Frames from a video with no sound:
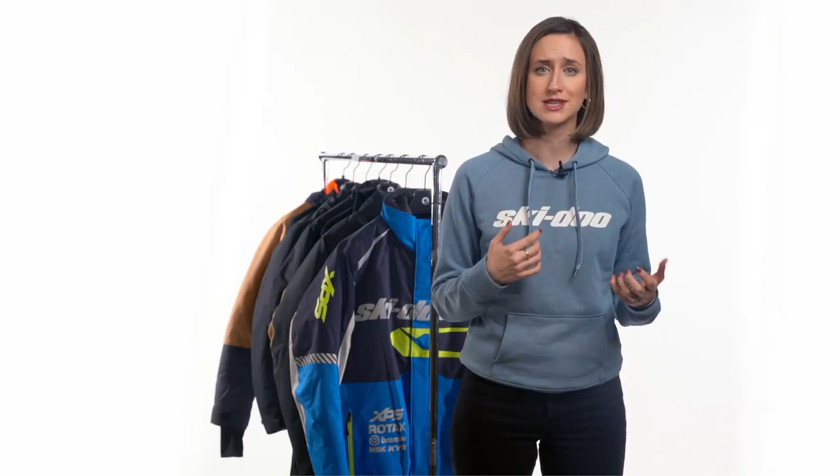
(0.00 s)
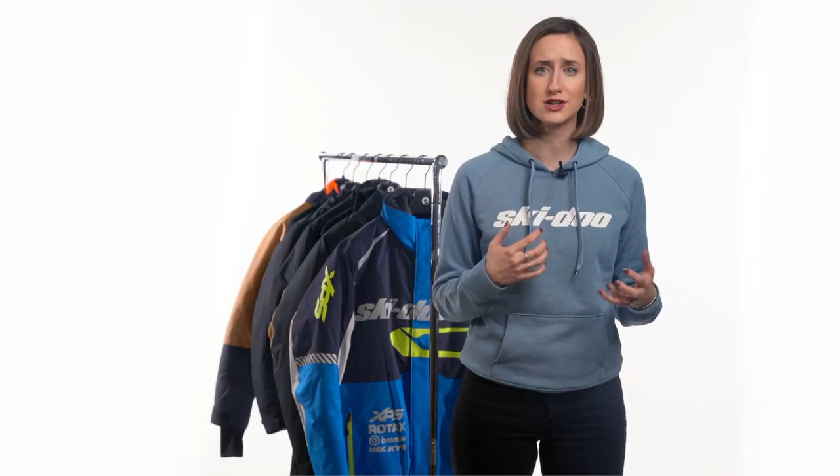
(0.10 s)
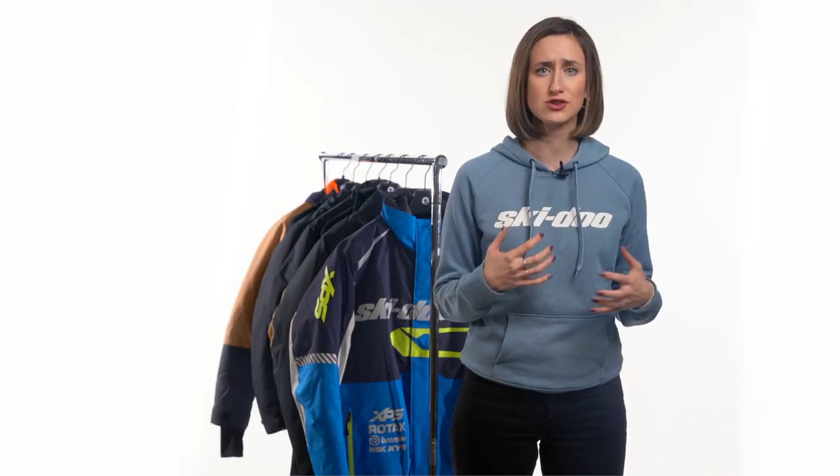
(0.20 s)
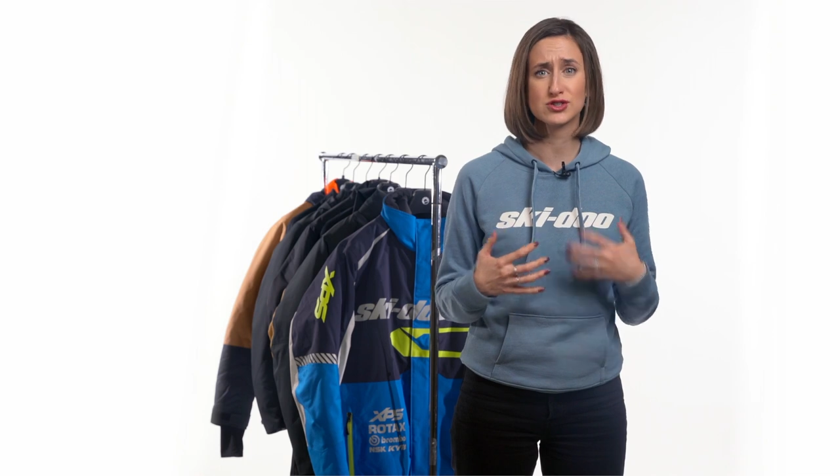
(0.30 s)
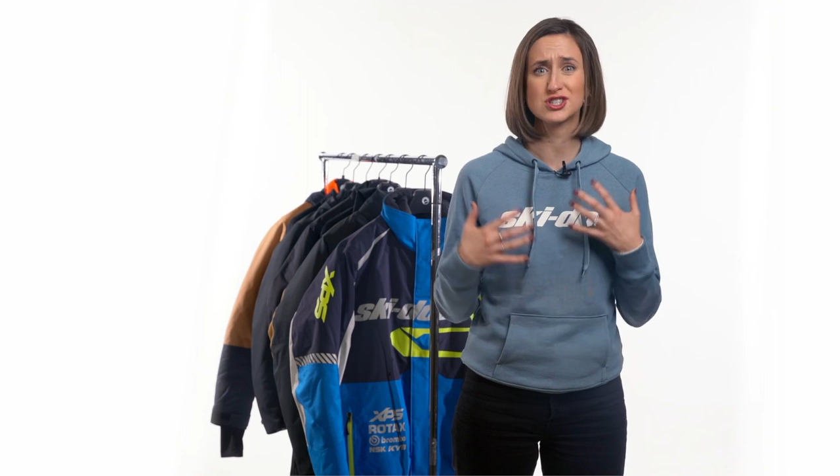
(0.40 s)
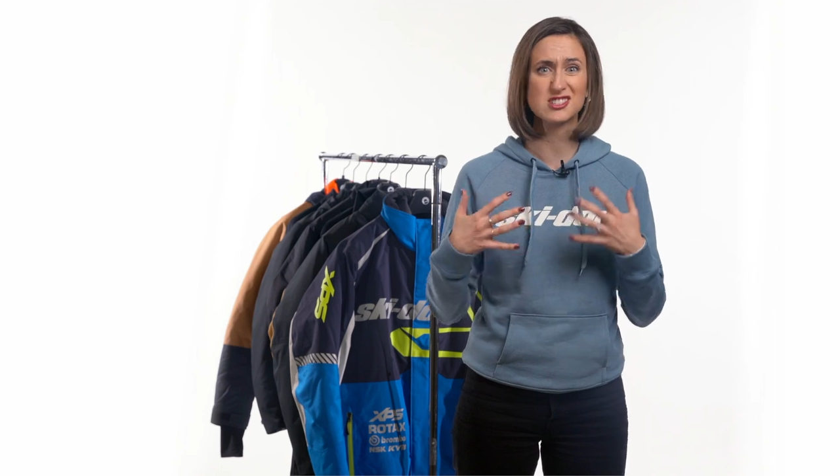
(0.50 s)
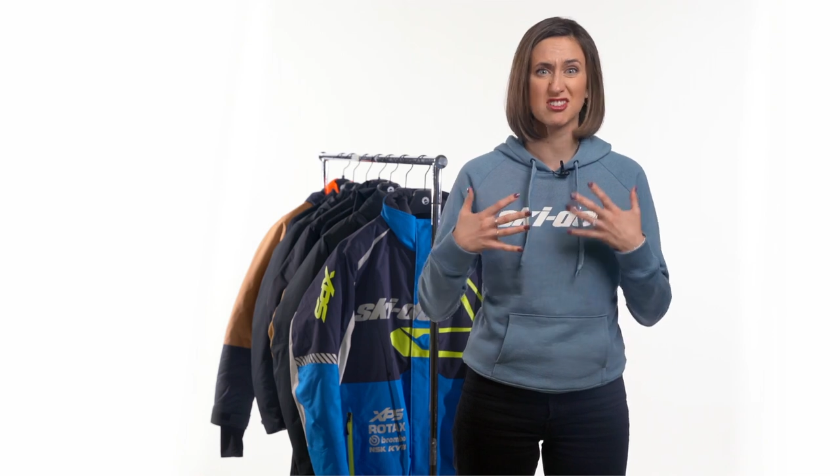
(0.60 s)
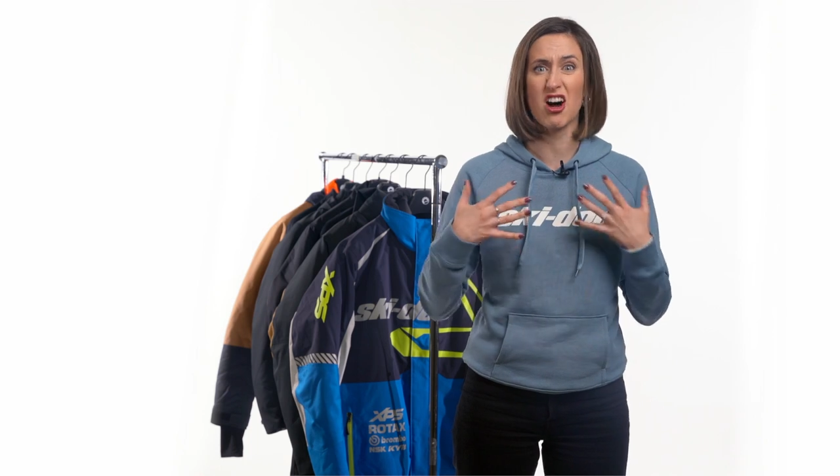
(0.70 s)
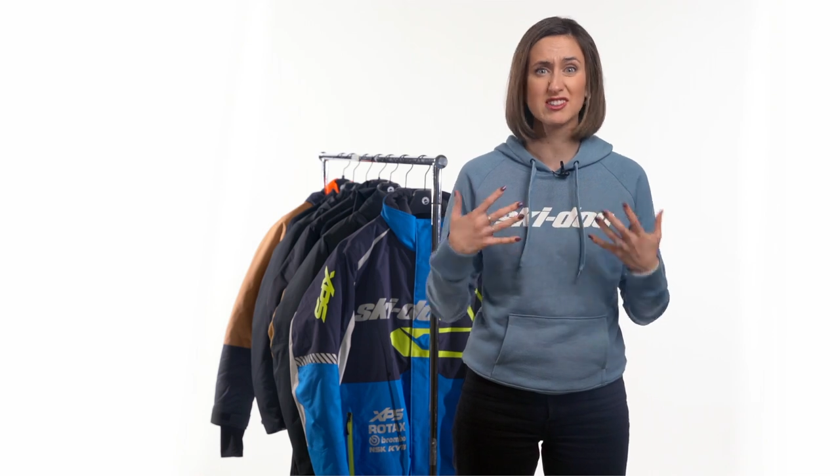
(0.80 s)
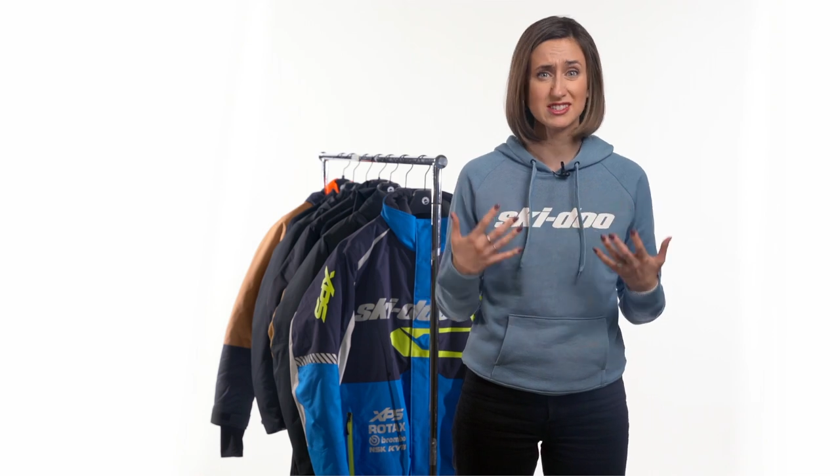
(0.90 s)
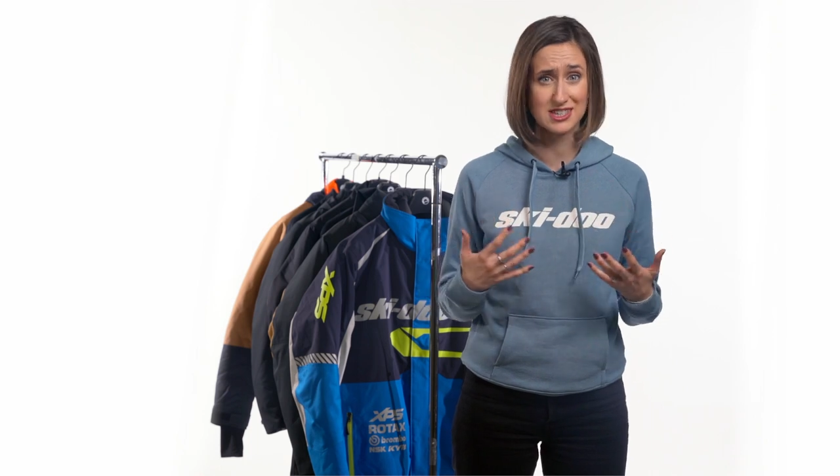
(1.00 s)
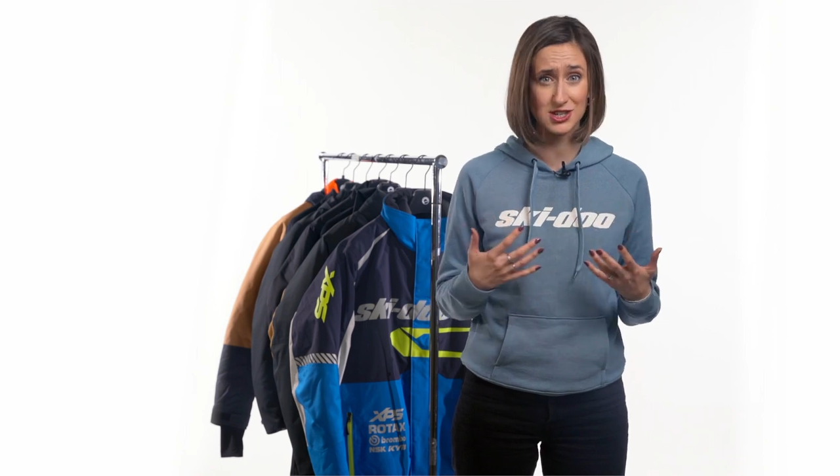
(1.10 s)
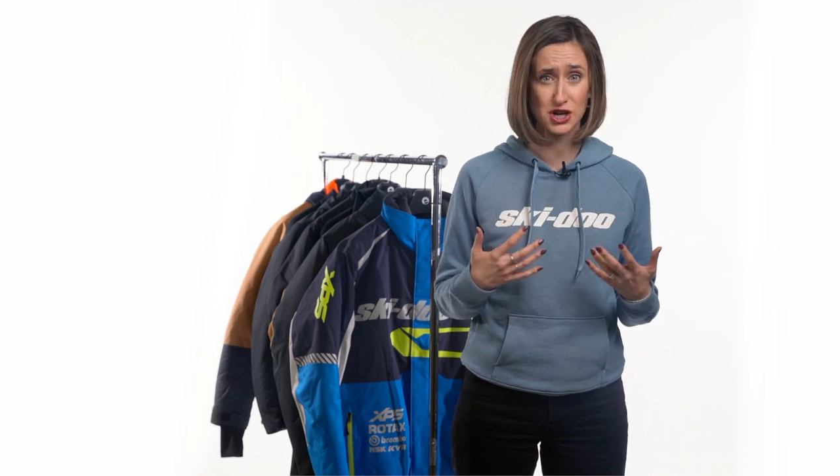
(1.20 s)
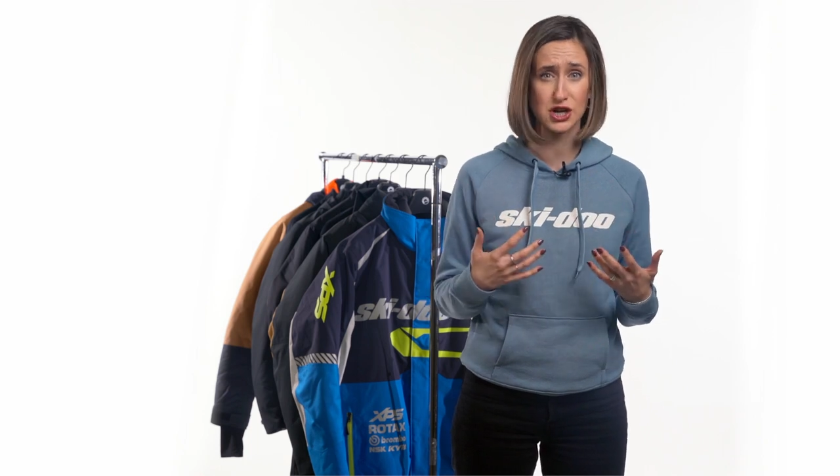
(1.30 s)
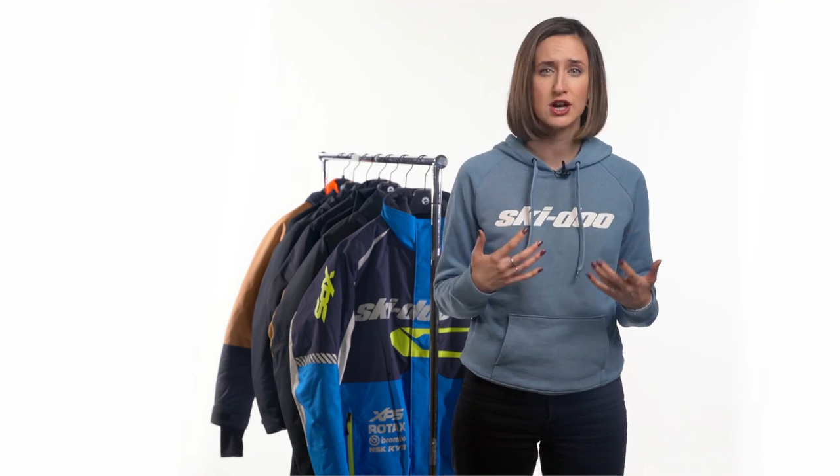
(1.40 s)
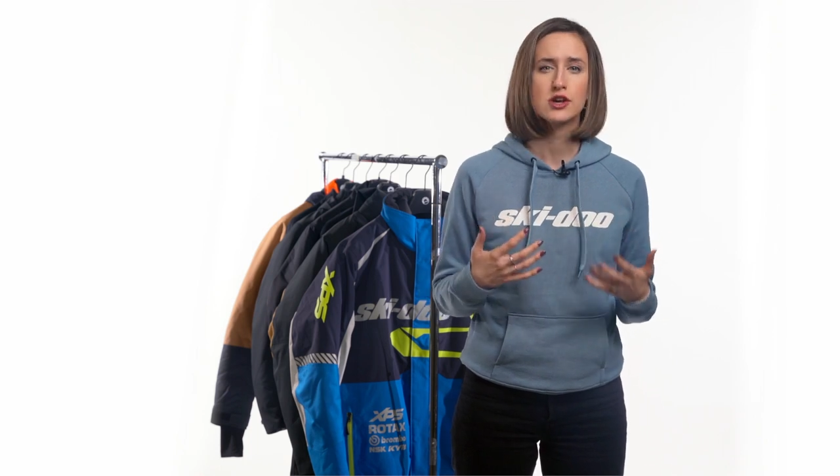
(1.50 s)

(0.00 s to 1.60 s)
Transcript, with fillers: layer or just a cotton t-shirt,